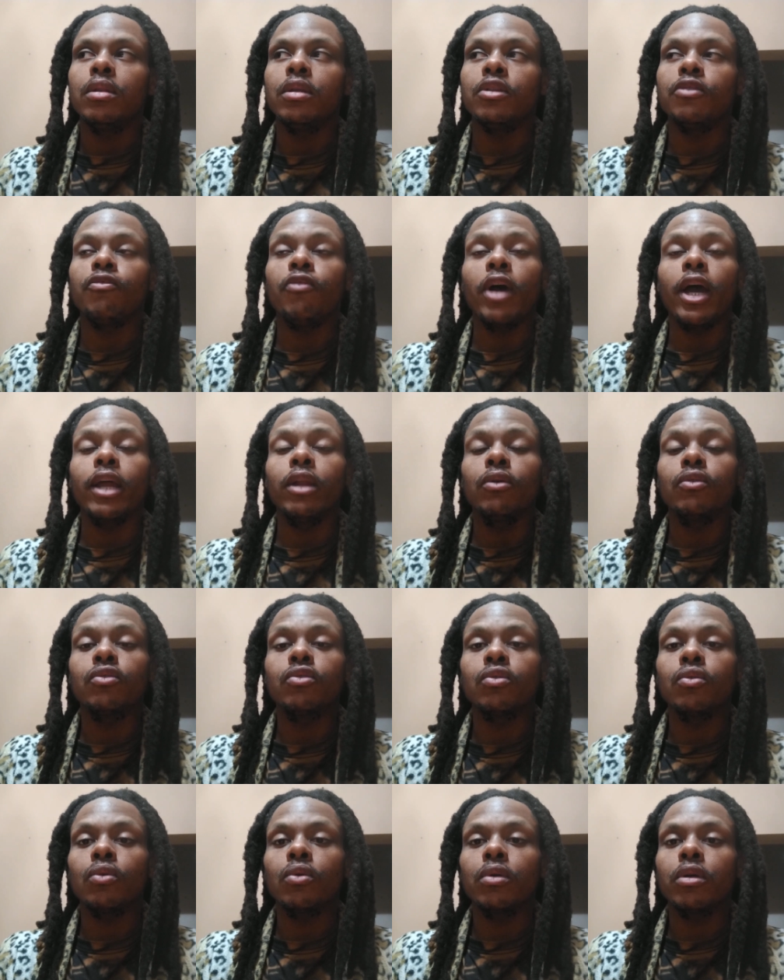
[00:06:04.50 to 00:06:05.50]
this vinyl
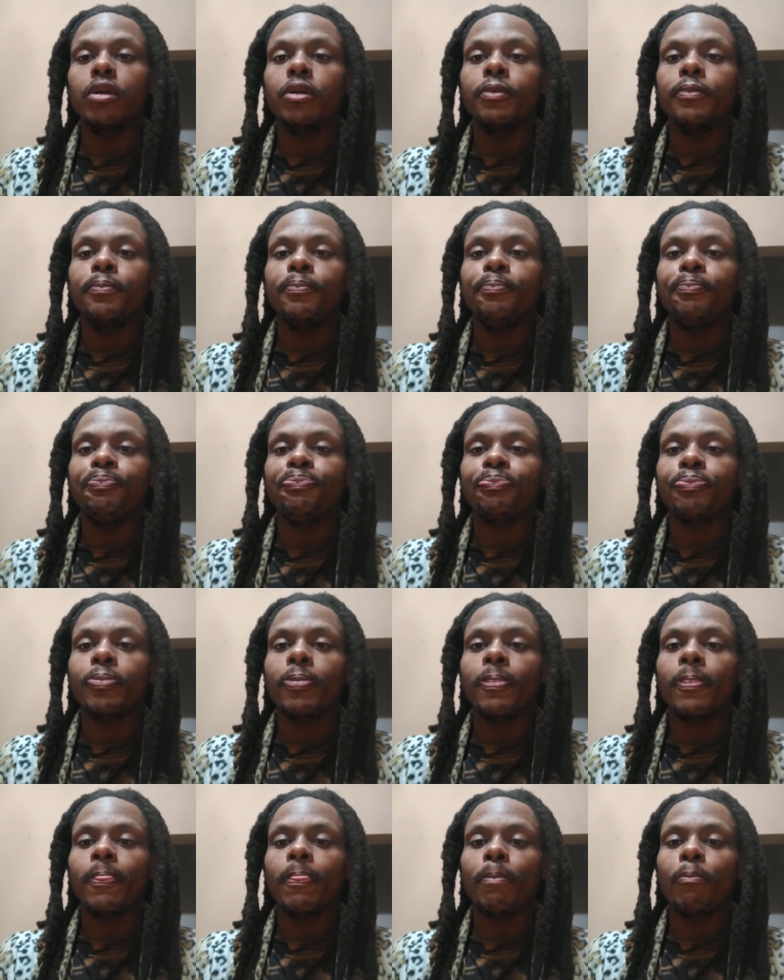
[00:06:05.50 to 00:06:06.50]
store
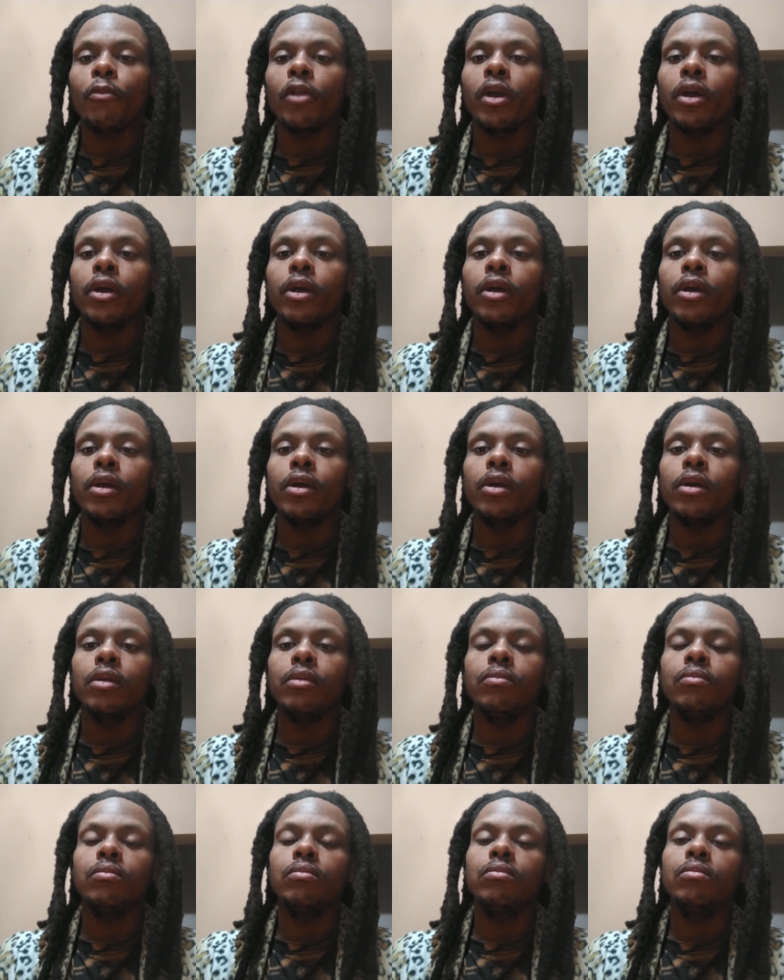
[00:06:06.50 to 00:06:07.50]

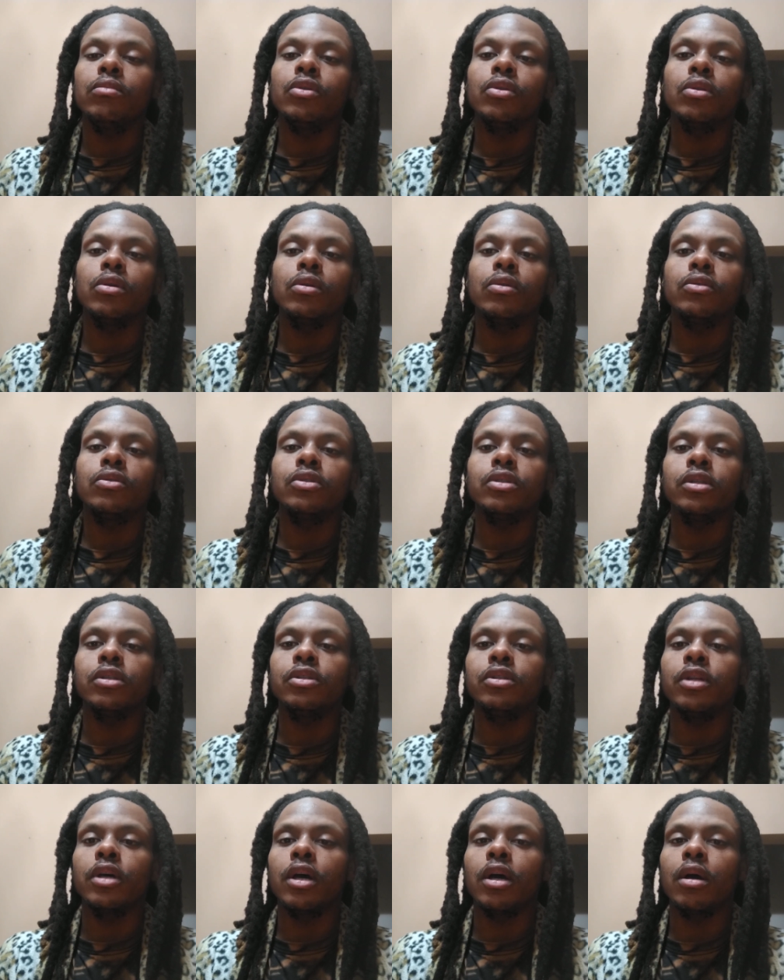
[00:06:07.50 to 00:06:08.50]
and, you know,
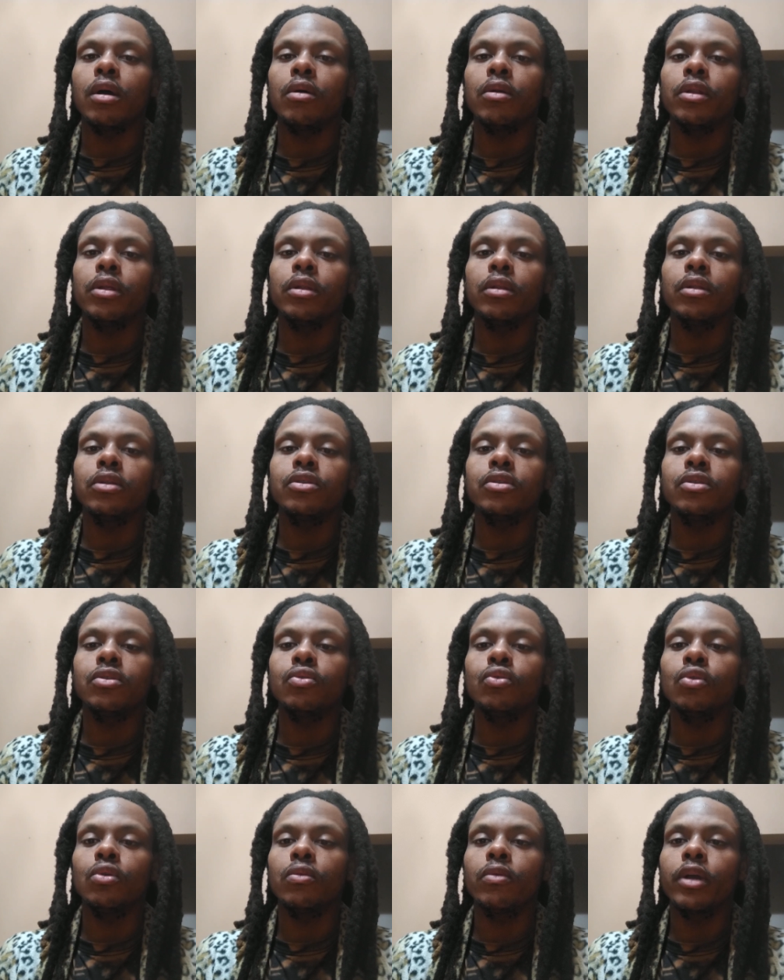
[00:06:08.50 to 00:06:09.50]
sits down and listens
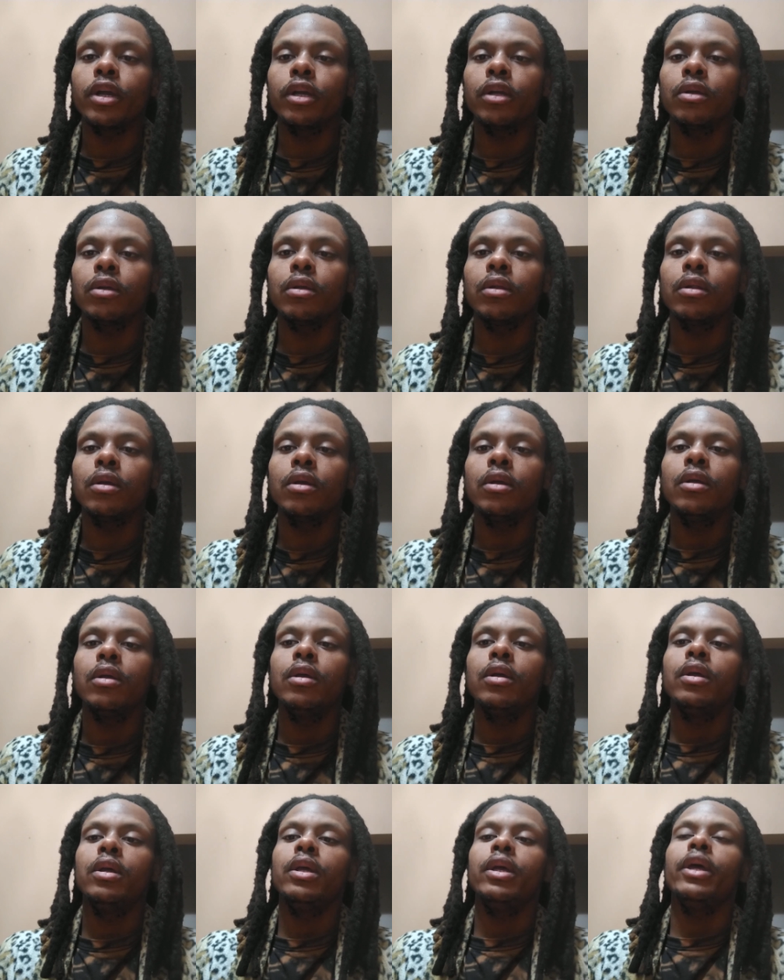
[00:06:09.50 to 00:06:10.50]
to a record
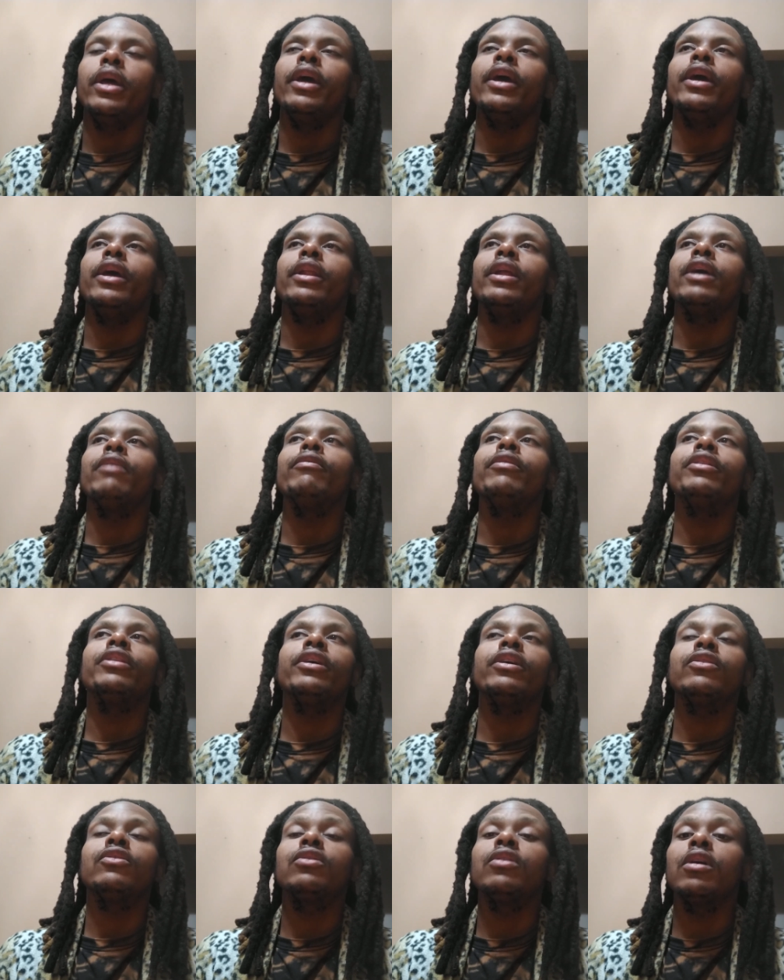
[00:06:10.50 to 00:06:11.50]
and
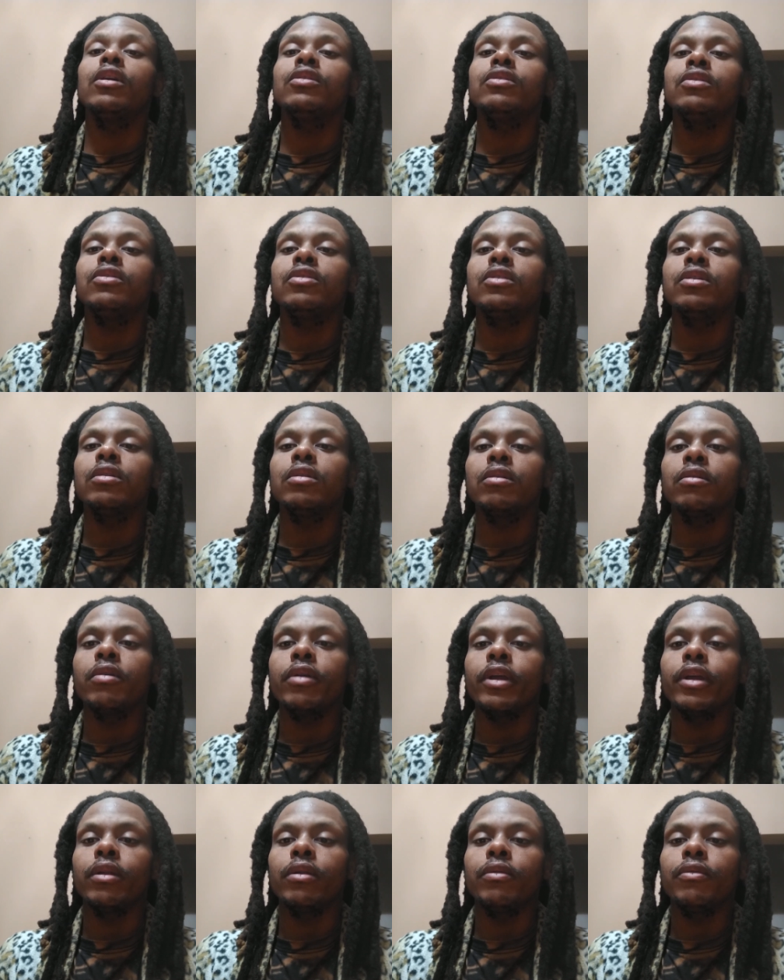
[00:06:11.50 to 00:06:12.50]
everything starts
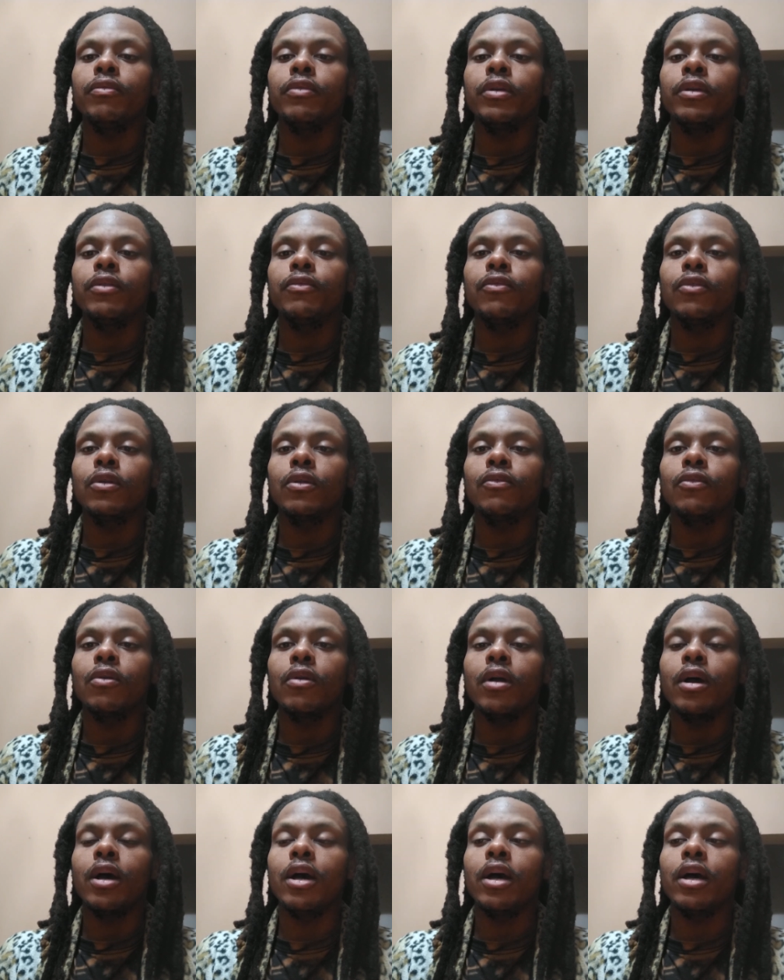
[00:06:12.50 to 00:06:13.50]
disintegrating in front of
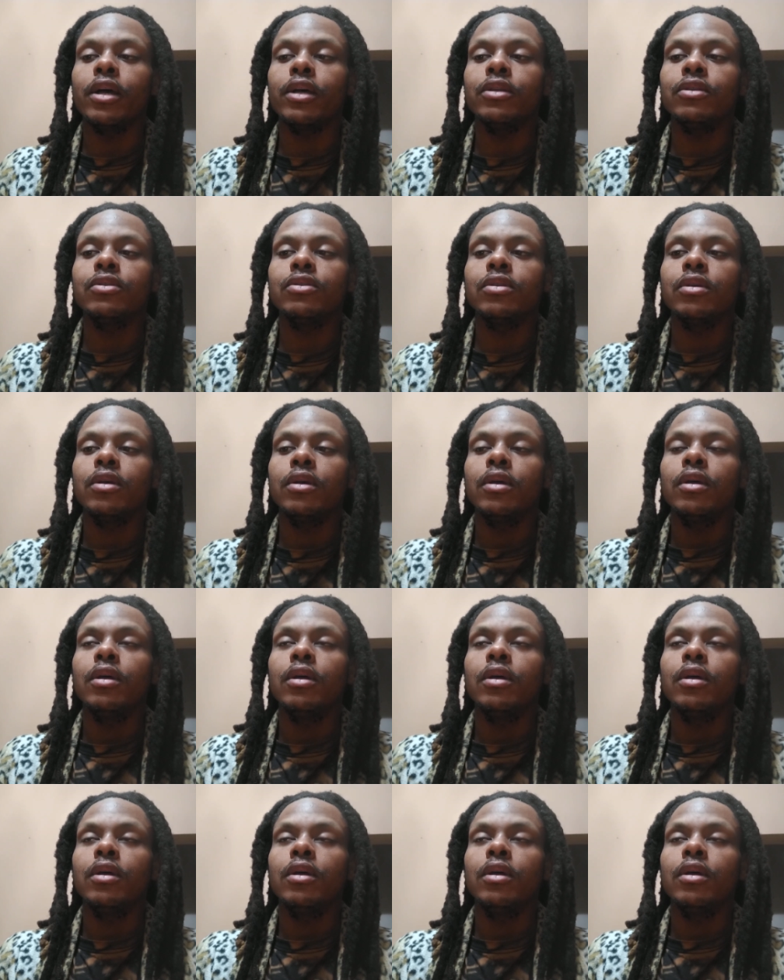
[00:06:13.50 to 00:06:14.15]
her eyes.